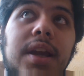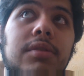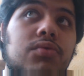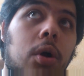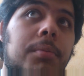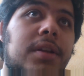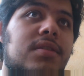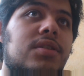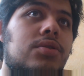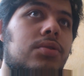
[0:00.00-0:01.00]

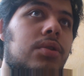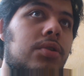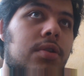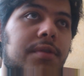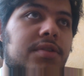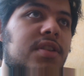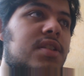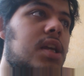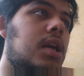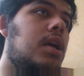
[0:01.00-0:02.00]
enrollment into the
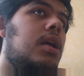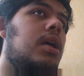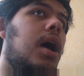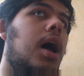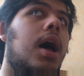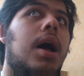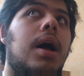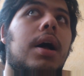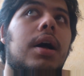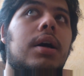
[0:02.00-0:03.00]
university,
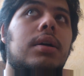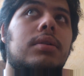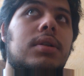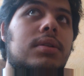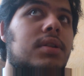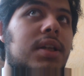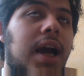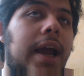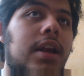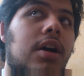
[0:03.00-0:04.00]

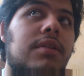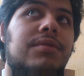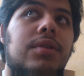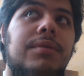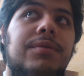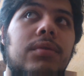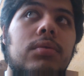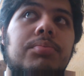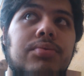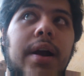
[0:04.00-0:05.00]
kind of the
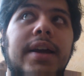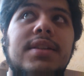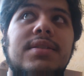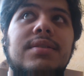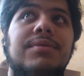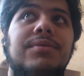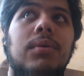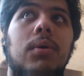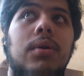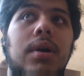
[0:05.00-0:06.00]
full price
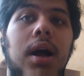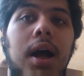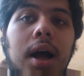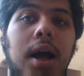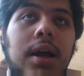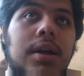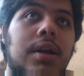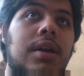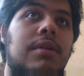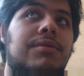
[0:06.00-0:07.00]
for
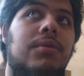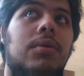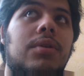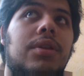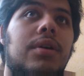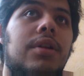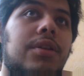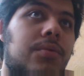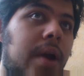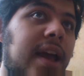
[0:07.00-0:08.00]

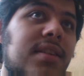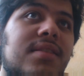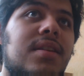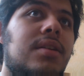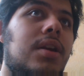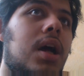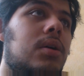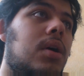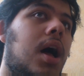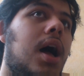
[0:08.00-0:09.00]
the rent, you
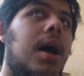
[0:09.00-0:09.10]
know,